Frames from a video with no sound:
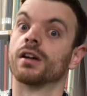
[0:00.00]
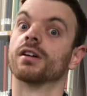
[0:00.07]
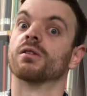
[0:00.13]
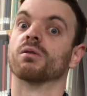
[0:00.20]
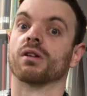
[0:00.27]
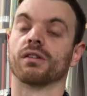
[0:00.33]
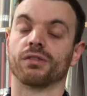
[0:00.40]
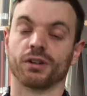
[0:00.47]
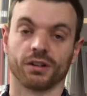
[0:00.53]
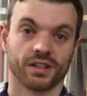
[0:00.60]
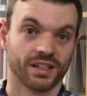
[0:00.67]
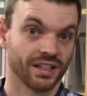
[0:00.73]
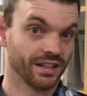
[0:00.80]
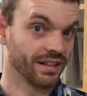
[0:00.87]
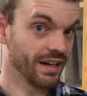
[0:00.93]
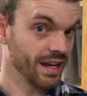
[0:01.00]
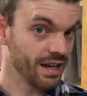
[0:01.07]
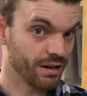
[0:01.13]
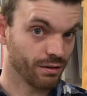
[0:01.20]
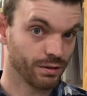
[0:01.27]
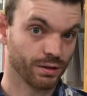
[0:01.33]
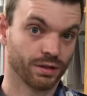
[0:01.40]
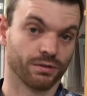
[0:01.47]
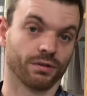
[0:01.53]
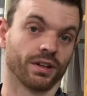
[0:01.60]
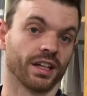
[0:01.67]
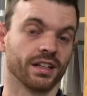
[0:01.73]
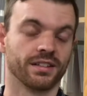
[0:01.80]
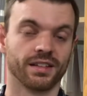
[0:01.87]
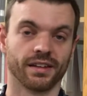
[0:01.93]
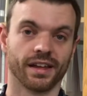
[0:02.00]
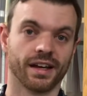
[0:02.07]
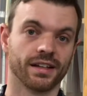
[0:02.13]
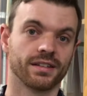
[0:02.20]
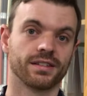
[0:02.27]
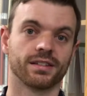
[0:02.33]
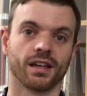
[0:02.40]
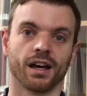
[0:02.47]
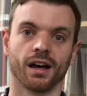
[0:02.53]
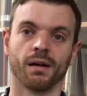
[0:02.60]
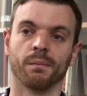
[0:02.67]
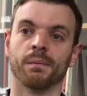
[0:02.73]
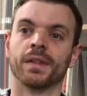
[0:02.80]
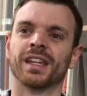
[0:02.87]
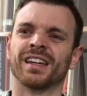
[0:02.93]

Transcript: or if you're a kid now, you can relate to that.